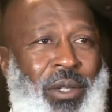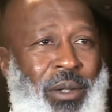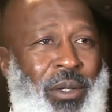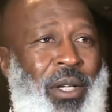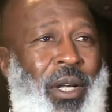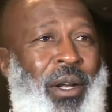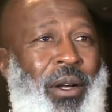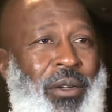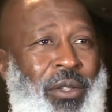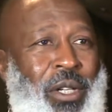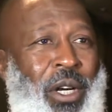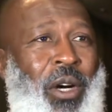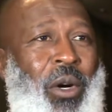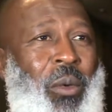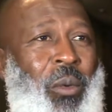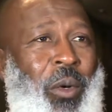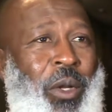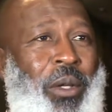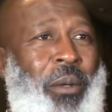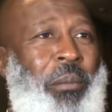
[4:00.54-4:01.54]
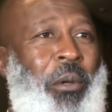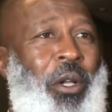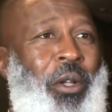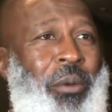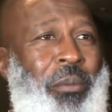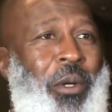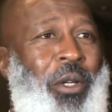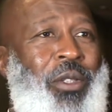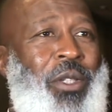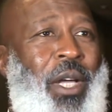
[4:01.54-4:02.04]
to talk with him a little
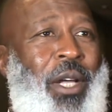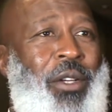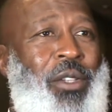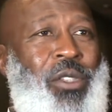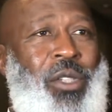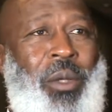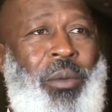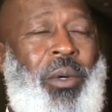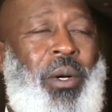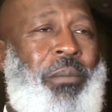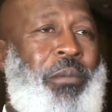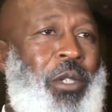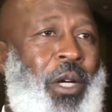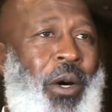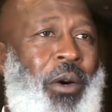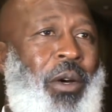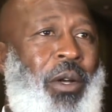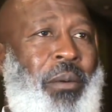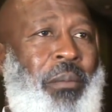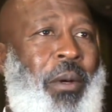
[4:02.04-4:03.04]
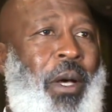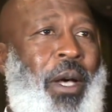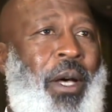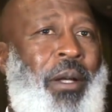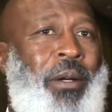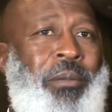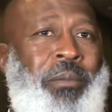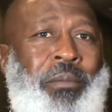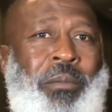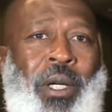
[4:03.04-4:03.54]
bit, you kind of see what I'm talking about.
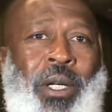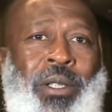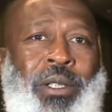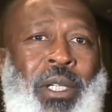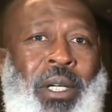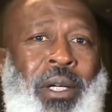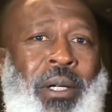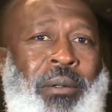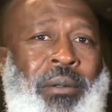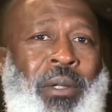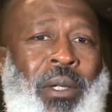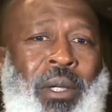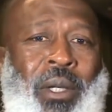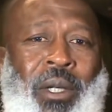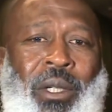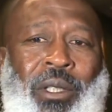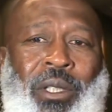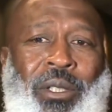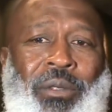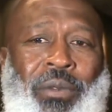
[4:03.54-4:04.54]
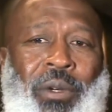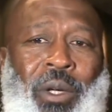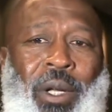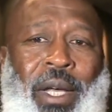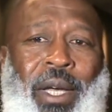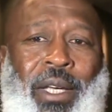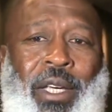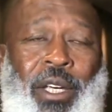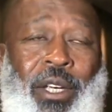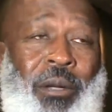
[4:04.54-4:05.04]
But just feel
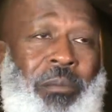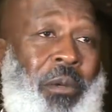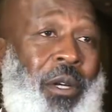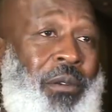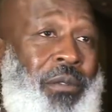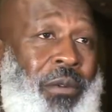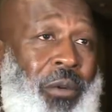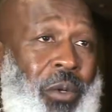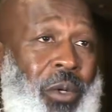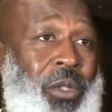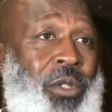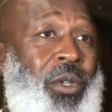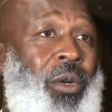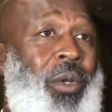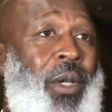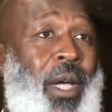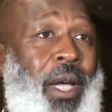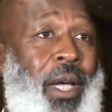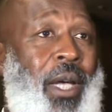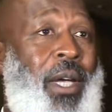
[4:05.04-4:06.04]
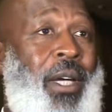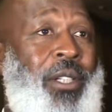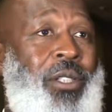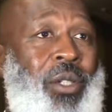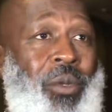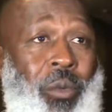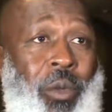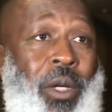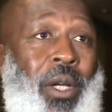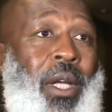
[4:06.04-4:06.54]
like he can be a force on the edge,
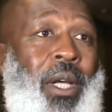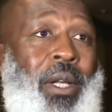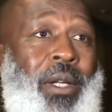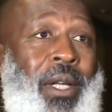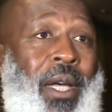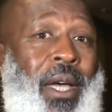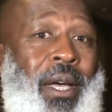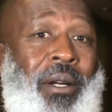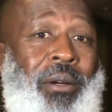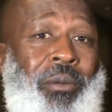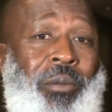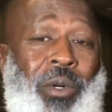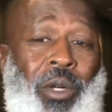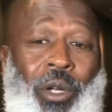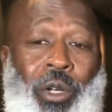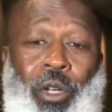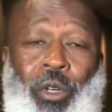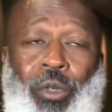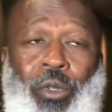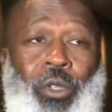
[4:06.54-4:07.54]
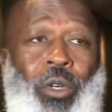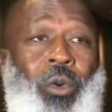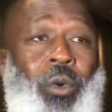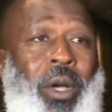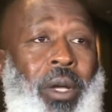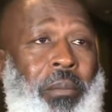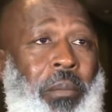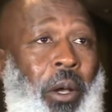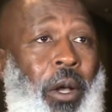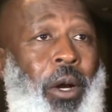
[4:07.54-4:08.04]
and we need that. When you lose a
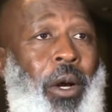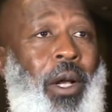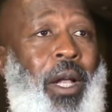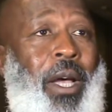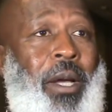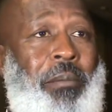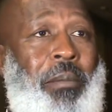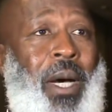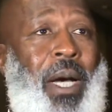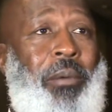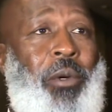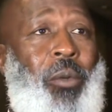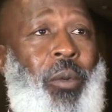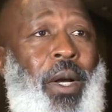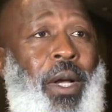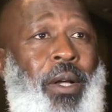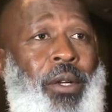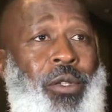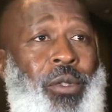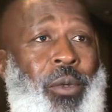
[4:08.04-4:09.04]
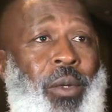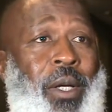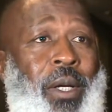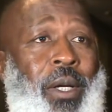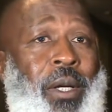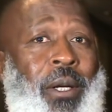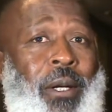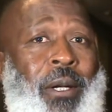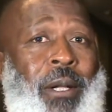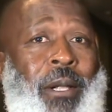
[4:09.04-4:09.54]
great player like Bobby Roundtree,
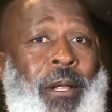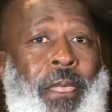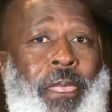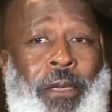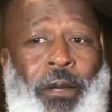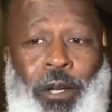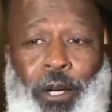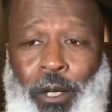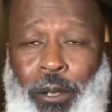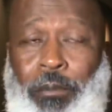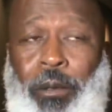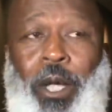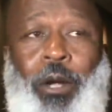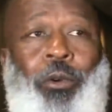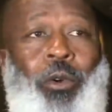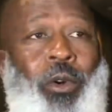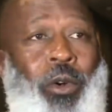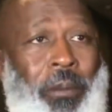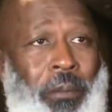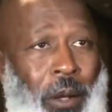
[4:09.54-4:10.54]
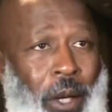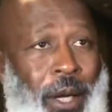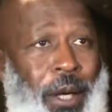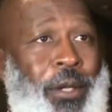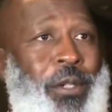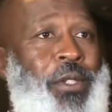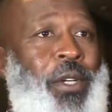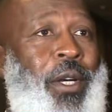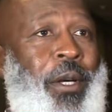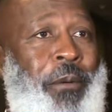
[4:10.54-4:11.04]
you need to be able to
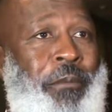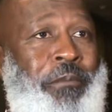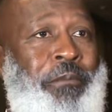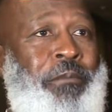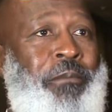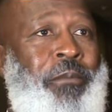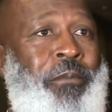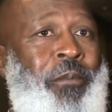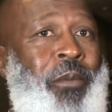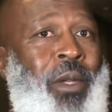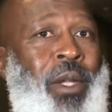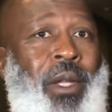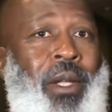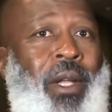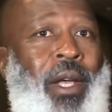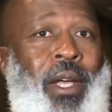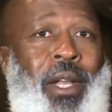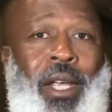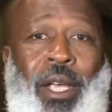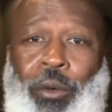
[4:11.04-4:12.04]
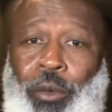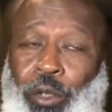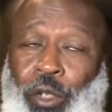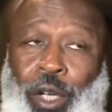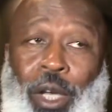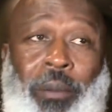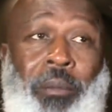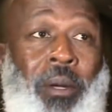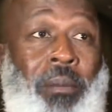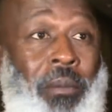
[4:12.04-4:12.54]
replace him. And he was
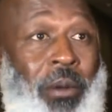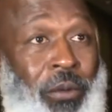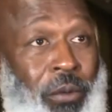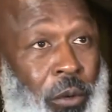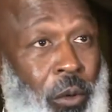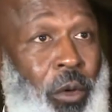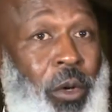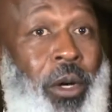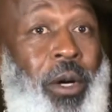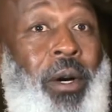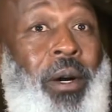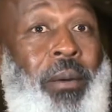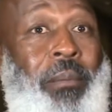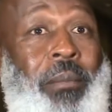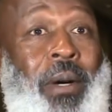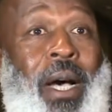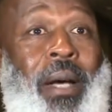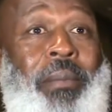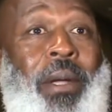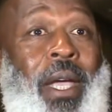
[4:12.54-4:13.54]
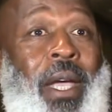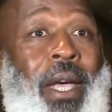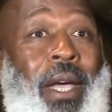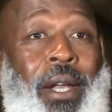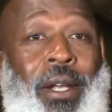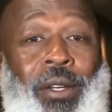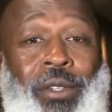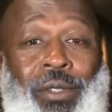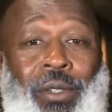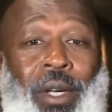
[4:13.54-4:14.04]
coming before Bobby had
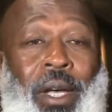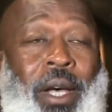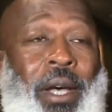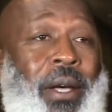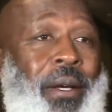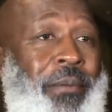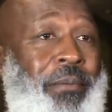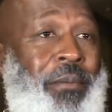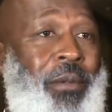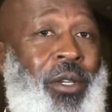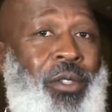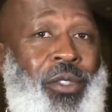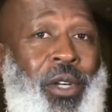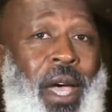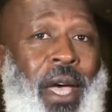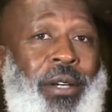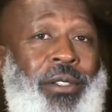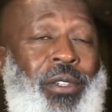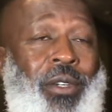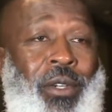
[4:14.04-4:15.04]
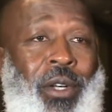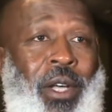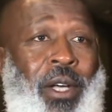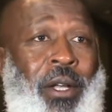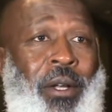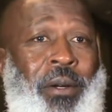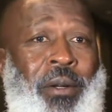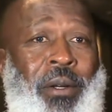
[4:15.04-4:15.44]
his accident.